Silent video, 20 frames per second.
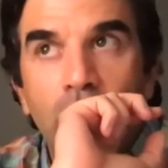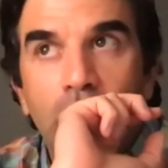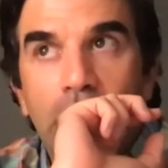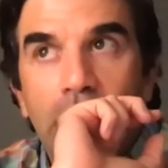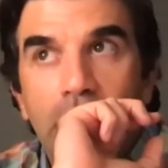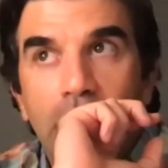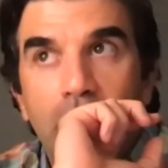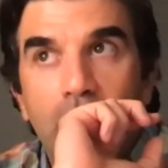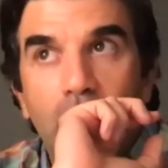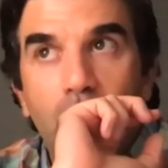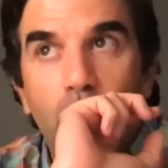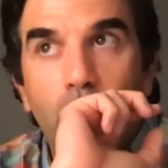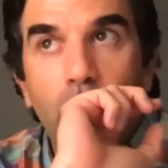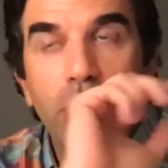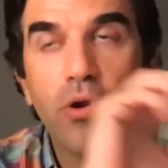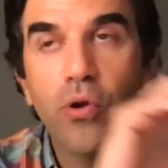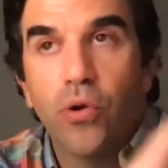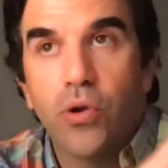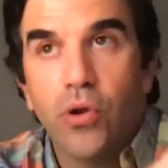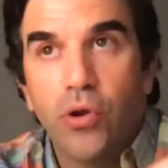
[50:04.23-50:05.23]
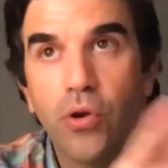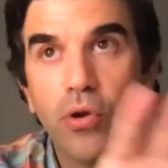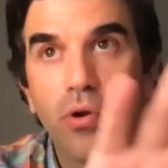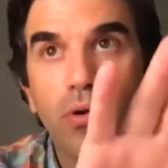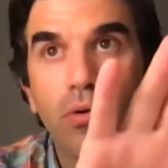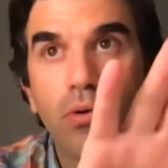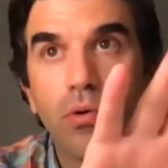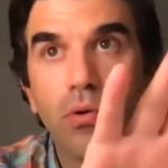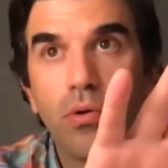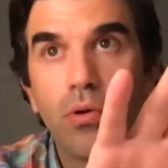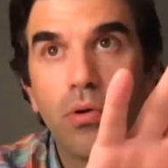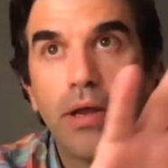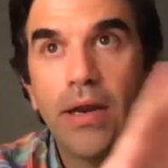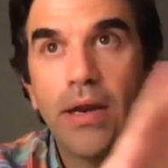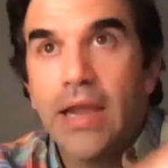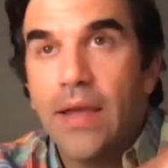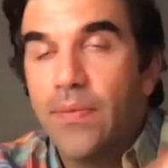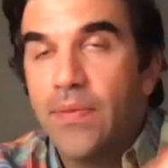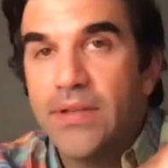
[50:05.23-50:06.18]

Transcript: uh, where you're you're and again